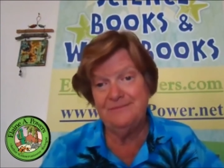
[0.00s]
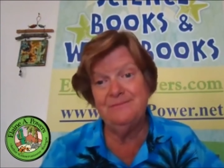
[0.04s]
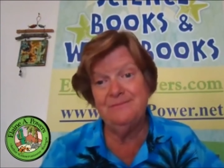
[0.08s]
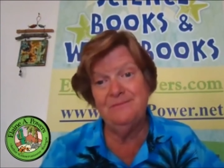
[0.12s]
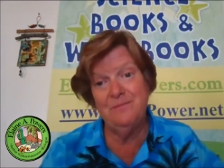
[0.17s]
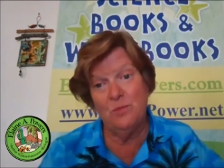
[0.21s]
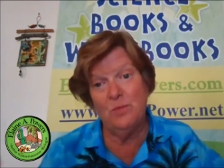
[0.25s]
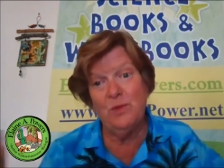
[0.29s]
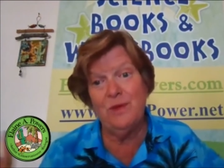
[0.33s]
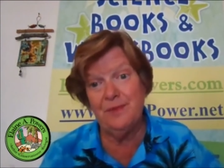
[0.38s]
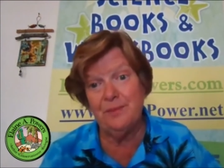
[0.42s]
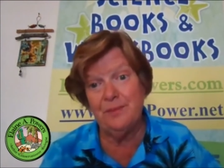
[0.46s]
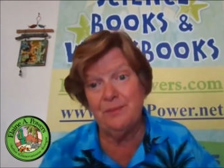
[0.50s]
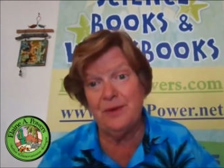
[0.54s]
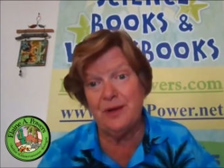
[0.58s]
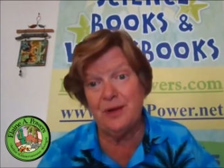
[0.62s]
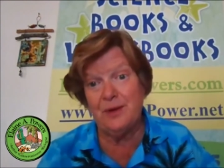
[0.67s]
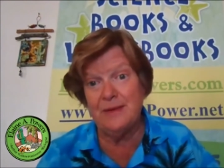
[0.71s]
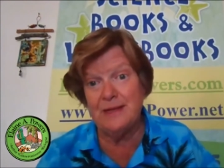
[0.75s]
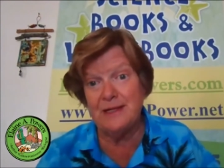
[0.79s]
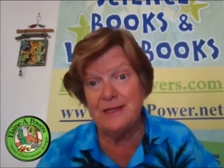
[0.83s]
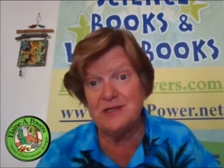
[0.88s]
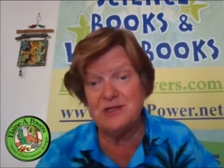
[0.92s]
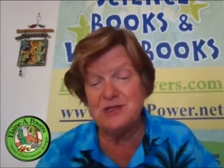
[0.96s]
with a
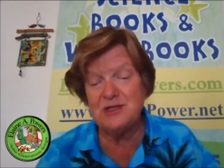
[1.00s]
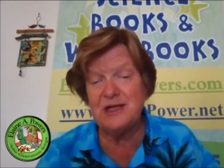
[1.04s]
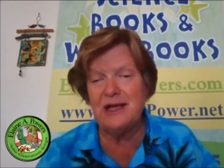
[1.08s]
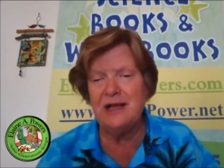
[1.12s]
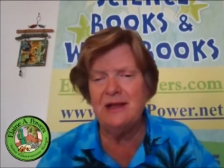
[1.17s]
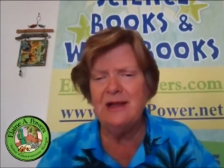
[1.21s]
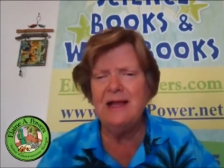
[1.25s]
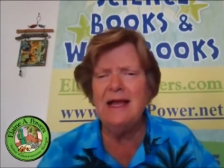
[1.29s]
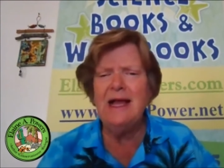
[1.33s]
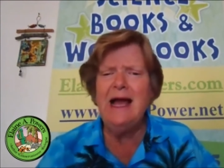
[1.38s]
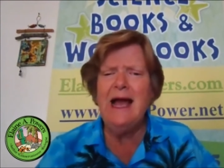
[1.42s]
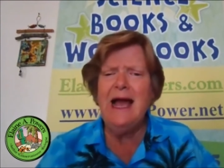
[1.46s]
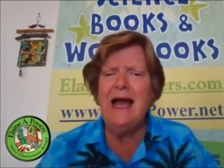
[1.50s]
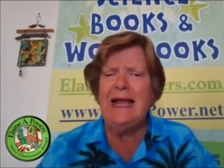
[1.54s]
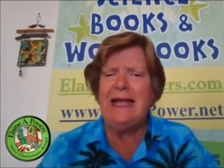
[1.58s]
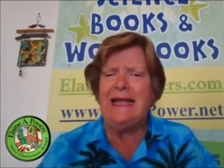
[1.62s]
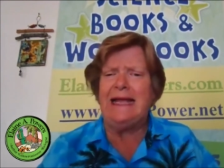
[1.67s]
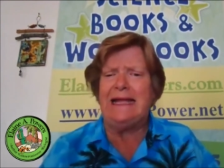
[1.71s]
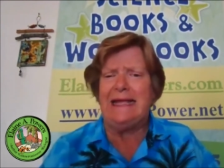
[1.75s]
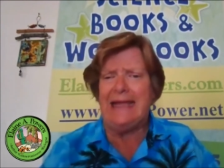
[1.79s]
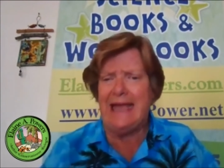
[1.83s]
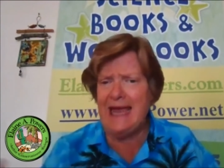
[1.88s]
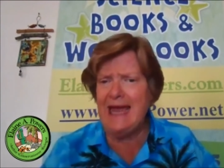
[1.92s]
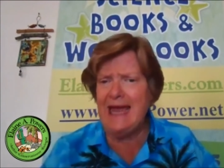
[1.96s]
pyramided shell.
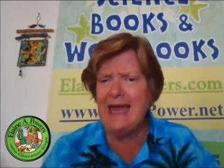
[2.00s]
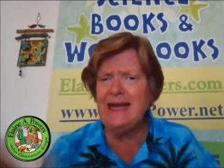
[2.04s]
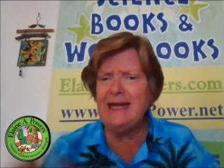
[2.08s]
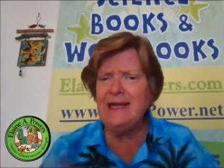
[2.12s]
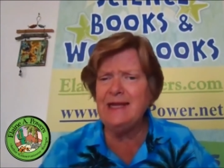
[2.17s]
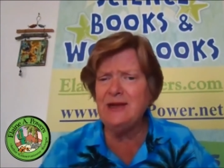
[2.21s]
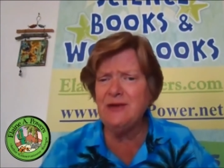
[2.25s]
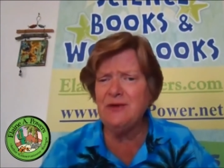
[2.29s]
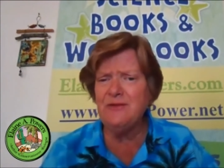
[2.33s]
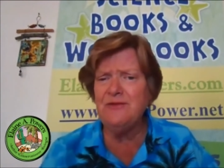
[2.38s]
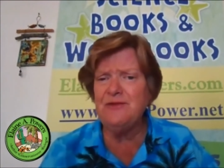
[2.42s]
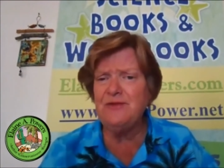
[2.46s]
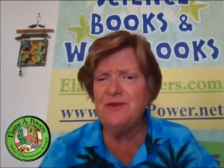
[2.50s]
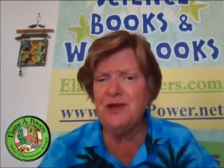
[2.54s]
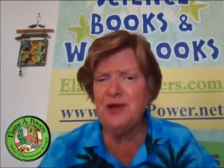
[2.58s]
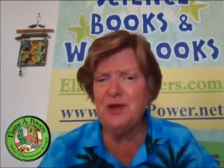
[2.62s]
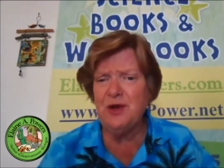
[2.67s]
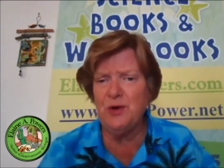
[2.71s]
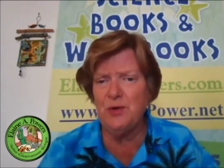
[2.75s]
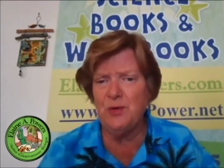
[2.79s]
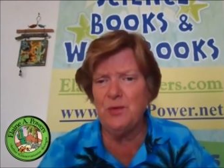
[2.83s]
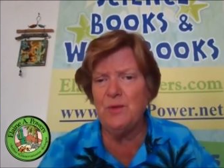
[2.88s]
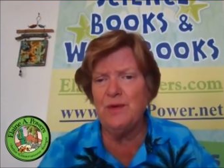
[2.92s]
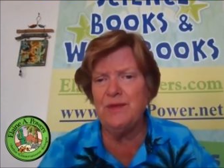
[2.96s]
It can
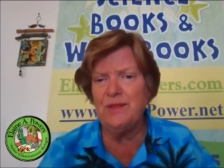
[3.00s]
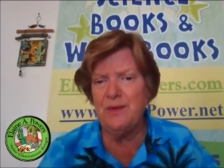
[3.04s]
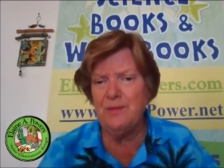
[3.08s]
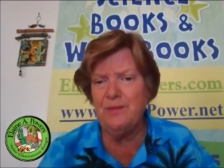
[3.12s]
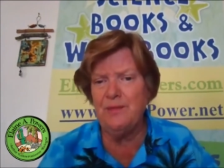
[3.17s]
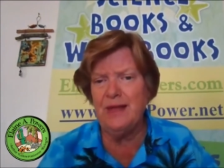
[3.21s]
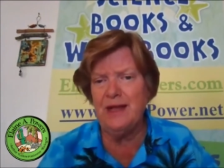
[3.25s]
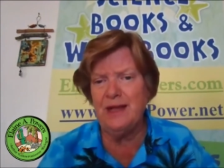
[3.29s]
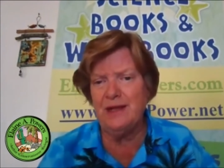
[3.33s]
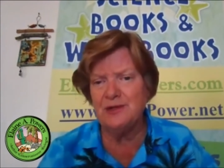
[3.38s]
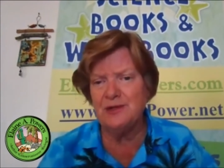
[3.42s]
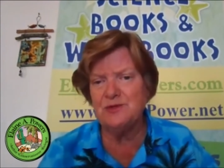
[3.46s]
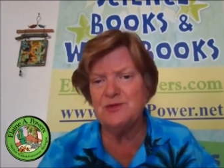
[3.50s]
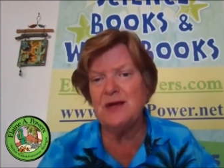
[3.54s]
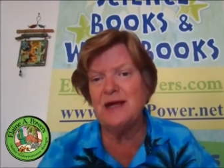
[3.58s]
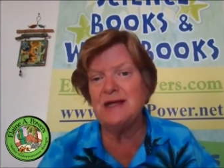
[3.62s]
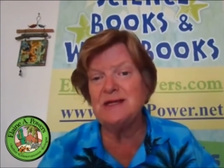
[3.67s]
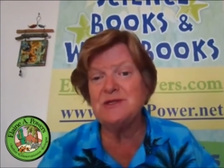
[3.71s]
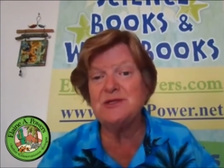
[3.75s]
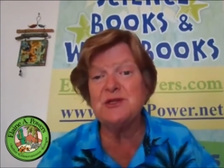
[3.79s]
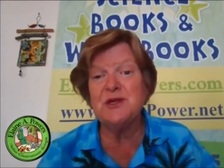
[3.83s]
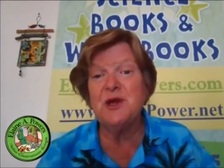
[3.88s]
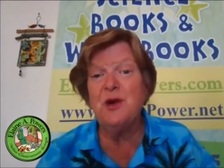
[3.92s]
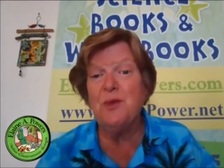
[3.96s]
interfere when the male tries to go